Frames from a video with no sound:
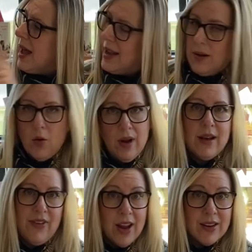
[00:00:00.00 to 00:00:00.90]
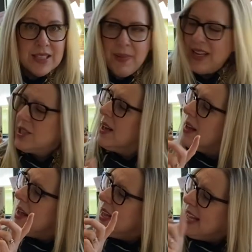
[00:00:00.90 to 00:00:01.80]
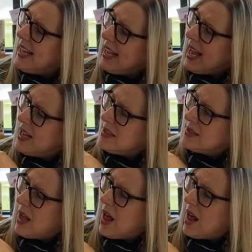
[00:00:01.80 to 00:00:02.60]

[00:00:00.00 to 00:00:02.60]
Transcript: or out of Harry's paycheck, he has